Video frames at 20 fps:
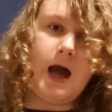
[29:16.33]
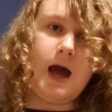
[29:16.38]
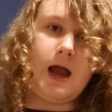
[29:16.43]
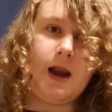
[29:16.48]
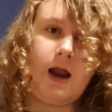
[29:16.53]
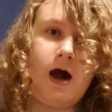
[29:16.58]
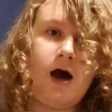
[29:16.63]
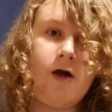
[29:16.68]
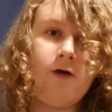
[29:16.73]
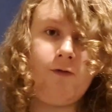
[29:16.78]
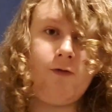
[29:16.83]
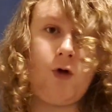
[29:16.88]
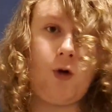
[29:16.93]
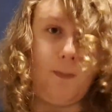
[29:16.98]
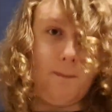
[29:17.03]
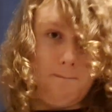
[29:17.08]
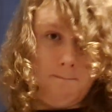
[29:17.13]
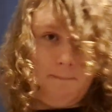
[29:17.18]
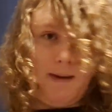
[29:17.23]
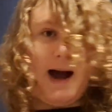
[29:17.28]
And I
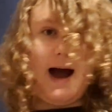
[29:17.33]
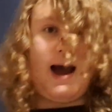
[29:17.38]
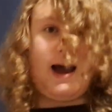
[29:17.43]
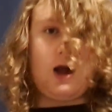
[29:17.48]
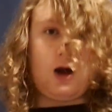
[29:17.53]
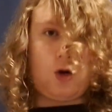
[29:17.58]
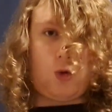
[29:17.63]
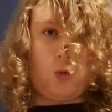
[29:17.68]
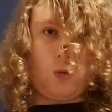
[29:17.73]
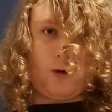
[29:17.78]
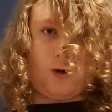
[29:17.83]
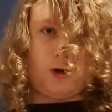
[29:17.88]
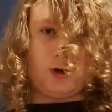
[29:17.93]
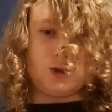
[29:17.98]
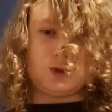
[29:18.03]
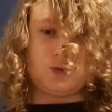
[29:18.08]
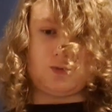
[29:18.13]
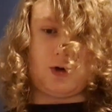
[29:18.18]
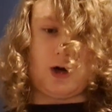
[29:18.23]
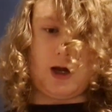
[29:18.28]
fell
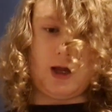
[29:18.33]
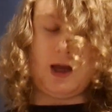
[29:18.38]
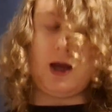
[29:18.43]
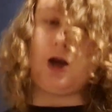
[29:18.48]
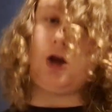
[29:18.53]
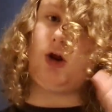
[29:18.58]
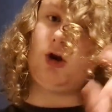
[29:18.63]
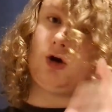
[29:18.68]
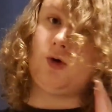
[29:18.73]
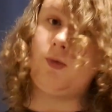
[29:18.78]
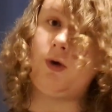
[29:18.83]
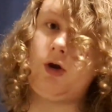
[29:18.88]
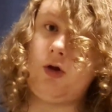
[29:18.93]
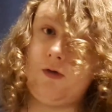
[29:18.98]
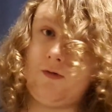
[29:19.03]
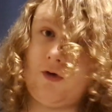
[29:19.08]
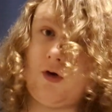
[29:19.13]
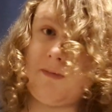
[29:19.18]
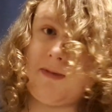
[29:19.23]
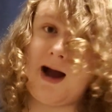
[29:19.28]
backwards, right? And you know
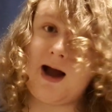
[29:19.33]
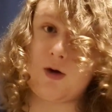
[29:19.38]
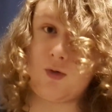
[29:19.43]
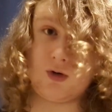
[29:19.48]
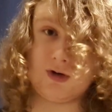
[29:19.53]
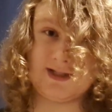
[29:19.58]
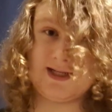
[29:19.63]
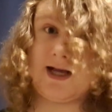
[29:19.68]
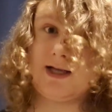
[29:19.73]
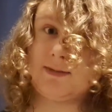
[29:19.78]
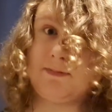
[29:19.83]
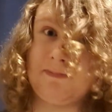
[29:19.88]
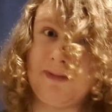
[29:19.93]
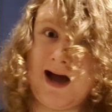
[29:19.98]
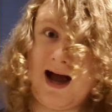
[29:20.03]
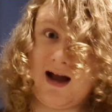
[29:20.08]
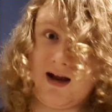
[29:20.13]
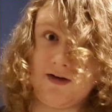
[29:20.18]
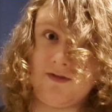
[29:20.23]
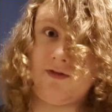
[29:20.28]
when you fall backwards, that's
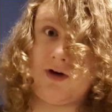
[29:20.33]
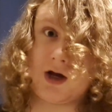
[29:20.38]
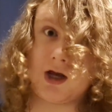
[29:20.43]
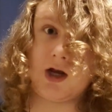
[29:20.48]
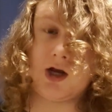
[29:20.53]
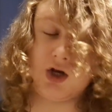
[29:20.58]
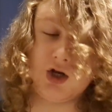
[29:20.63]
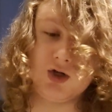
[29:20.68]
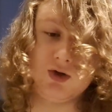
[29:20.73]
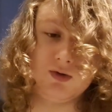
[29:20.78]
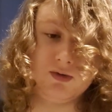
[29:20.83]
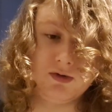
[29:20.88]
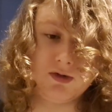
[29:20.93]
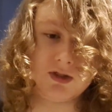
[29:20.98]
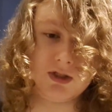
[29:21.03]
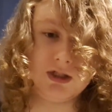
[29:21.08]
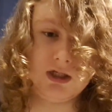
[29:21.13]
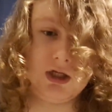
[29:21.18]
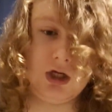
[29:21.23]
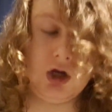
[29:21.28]
bad fucking
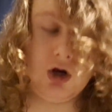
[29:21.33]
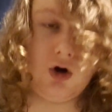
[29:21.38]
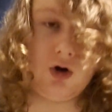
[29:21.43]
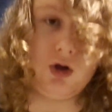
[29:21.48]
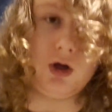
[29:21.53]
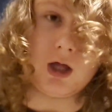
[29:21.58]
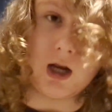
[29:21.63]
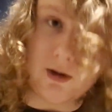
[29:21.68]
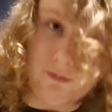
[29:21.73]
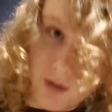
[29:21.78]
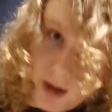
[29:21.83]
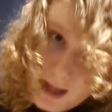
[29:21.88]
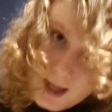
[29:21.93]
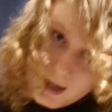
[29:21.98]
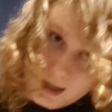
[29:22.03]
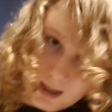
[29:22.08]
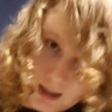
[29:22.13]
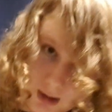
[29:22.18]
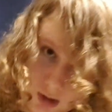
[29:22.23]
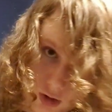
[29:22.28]
news. You know, you could have a
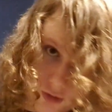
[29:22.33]
head